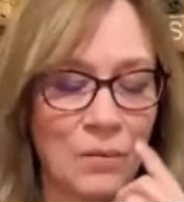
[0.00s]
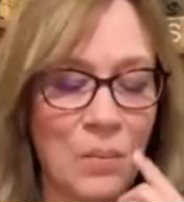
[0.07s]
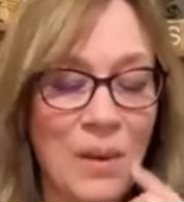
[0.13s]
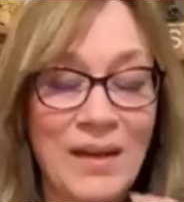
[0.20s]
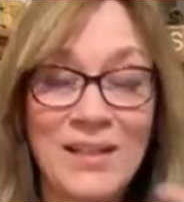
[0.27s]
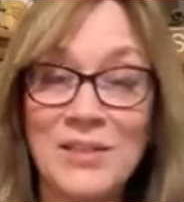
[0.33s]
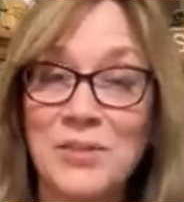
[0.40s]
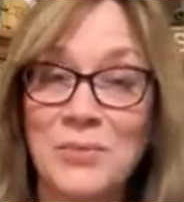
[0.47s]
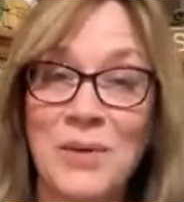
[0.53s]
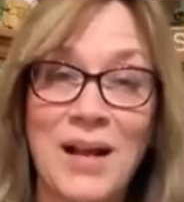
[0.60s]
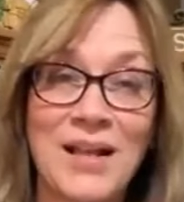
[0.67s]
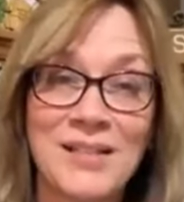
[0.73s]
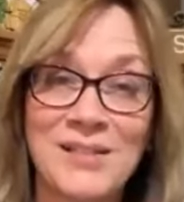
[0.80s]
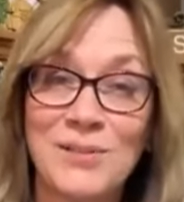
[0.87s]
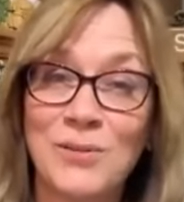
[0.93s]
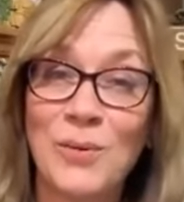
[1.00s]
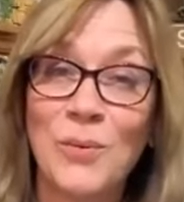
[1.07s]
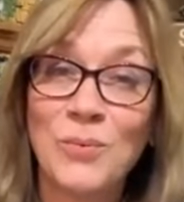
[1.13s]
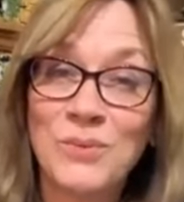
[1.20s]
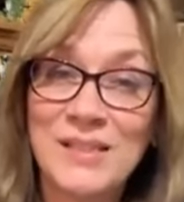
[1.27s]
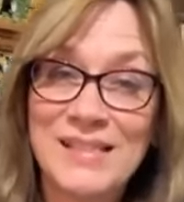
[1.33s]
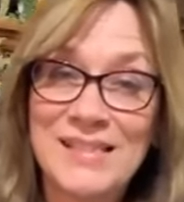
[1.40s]
When it dries, you
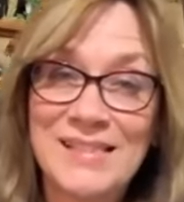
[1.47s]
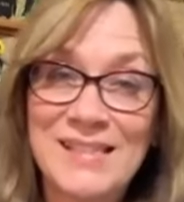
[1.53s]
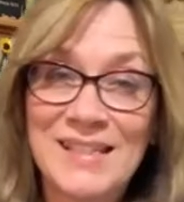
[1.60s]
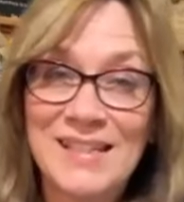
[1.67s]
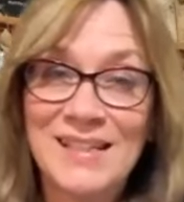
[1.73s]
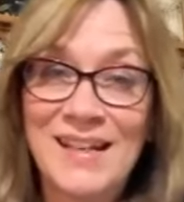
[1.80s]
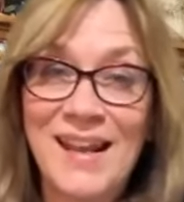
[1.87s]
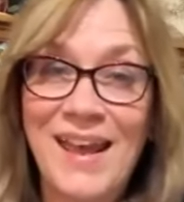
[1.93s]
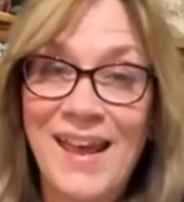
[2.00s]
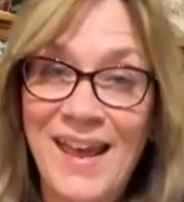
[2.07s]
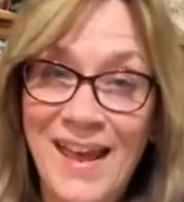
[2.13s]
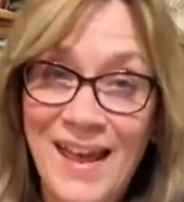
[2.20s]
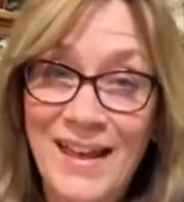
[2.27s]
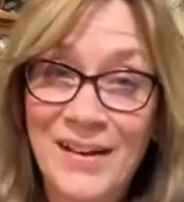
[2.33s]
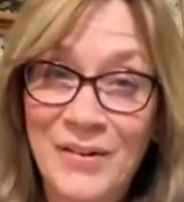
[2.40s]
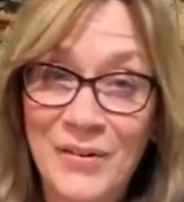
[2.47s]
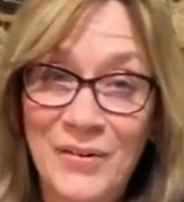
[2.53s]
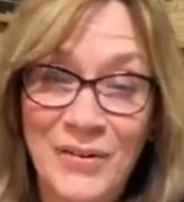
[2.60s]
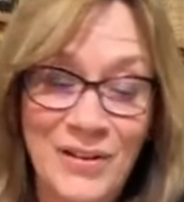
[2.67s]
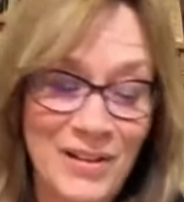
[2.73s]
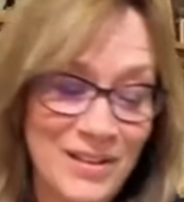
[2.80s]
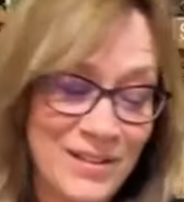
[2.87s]
don't see it at
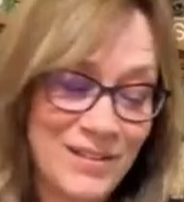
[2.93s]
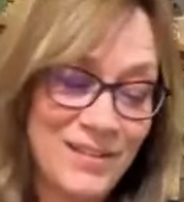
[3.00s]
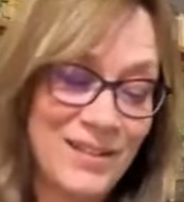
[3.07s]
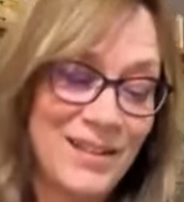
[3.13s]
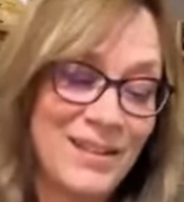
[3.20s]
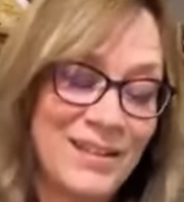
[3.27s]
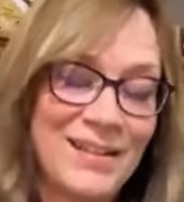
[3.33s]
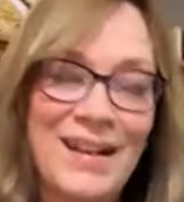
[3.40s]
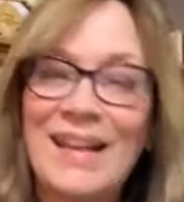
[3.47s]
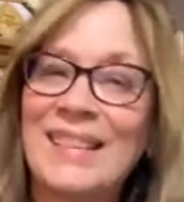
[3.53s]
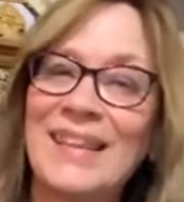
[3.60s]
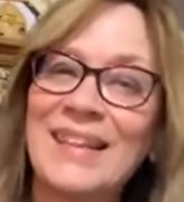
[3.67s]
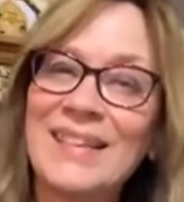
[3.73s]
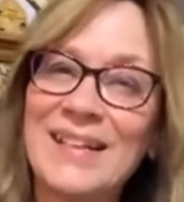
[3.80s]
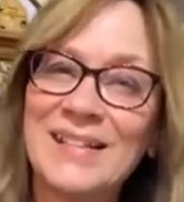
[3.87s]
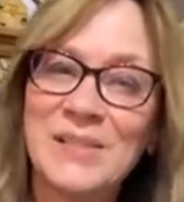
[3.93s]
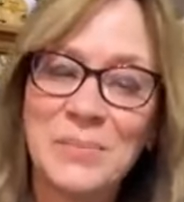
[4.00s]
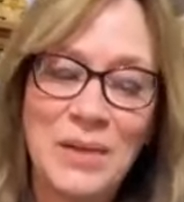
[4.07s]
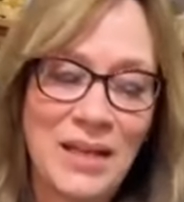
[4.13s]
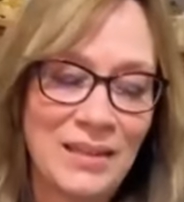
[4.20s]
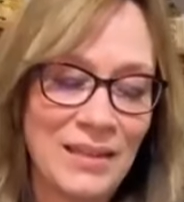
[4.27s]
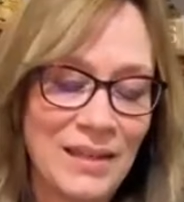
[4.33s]
all. And I think that's
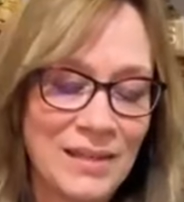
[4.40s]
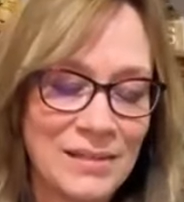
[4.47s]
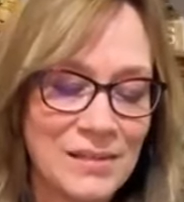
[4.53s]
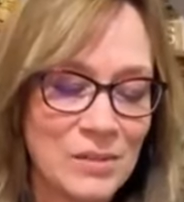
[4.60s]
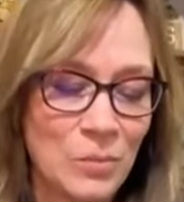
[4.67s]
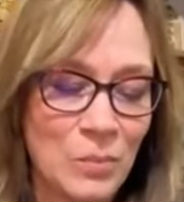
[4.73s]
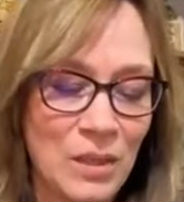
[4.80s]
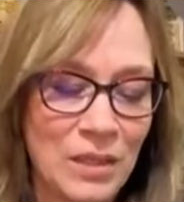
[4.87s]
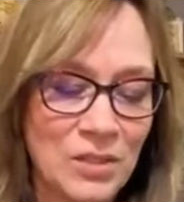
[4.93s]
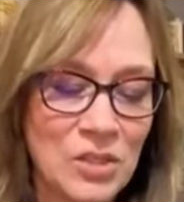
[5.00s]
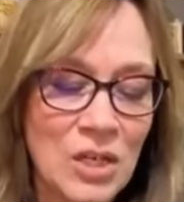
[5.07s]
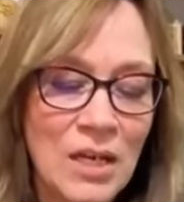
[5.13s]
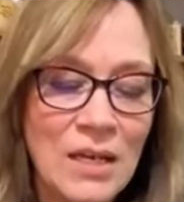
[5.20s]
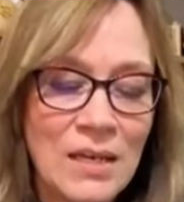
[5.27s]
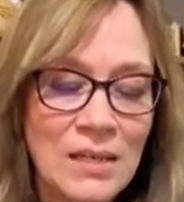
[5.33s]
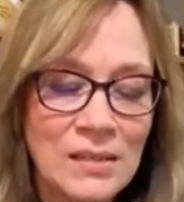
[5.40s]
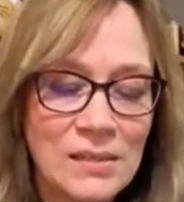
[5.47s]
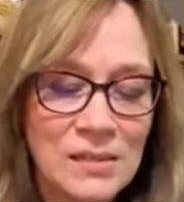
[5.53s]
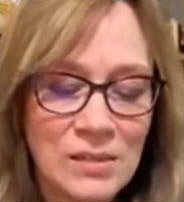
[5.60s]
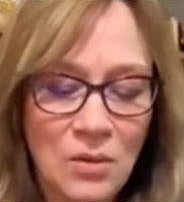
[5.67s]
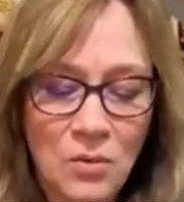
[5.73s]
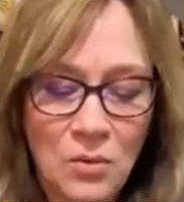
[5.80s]
why I like it so much.
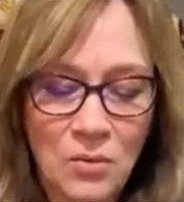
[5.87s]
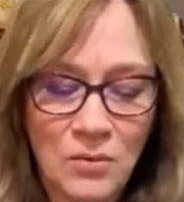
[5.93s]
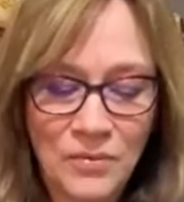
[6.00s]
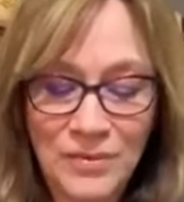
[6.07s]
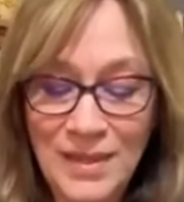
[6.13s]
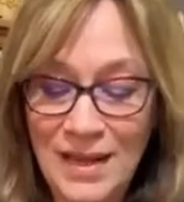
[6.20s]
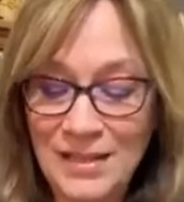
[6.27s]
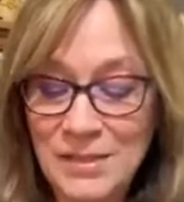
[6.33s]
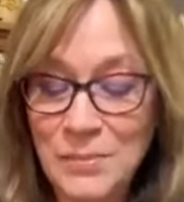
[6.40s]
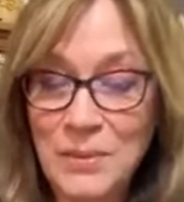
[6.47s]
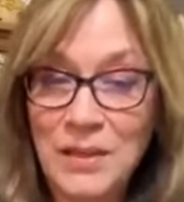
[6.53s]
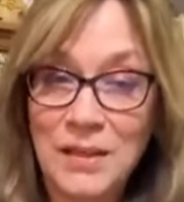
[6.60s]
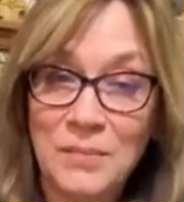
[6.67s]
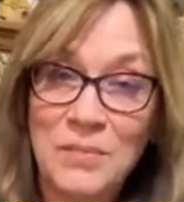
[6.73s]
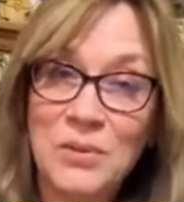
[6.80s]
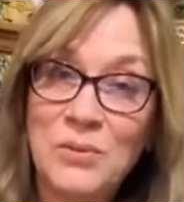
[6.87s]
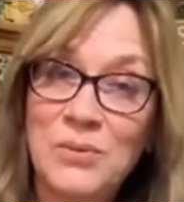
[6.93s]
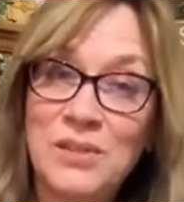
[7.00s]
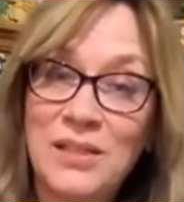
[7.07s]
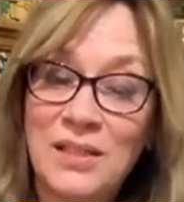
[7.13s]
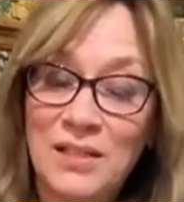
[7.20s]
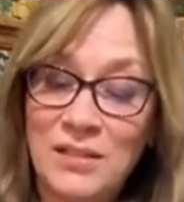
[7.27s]
So that's what I'm
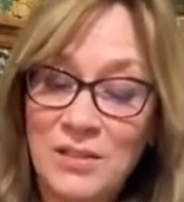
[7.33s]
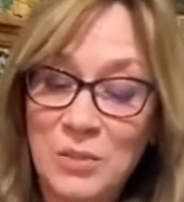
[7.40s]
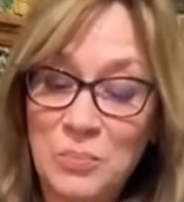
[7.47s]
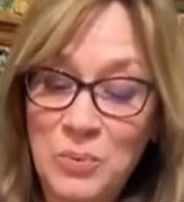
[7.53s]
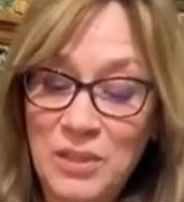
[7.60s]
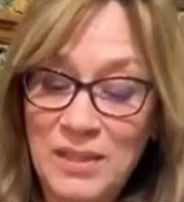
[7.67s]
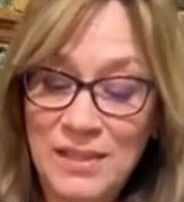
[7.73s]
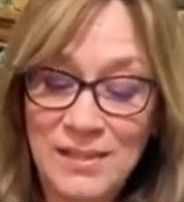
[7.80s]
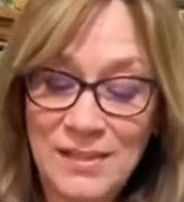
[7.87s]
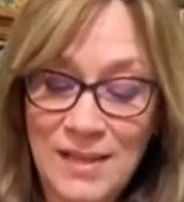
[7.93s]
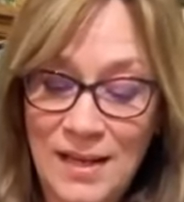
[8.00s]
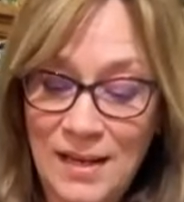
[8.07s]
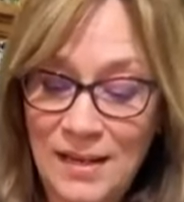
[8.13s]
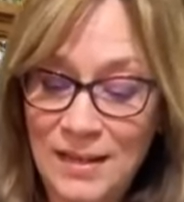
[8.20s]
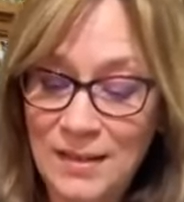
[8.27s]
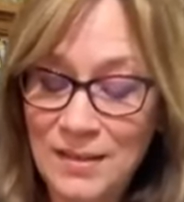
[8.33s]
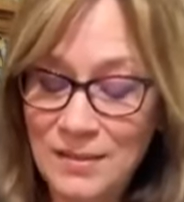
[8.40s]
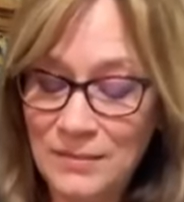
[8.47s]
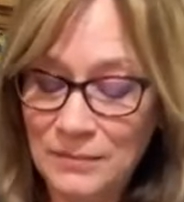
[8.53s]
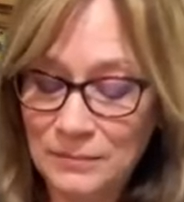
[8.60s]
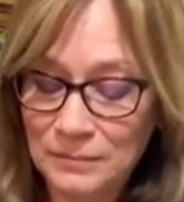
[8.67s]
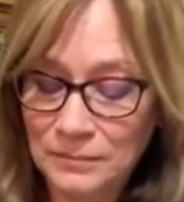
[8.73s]
using to put this on.
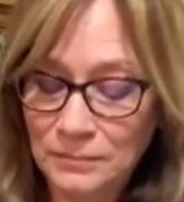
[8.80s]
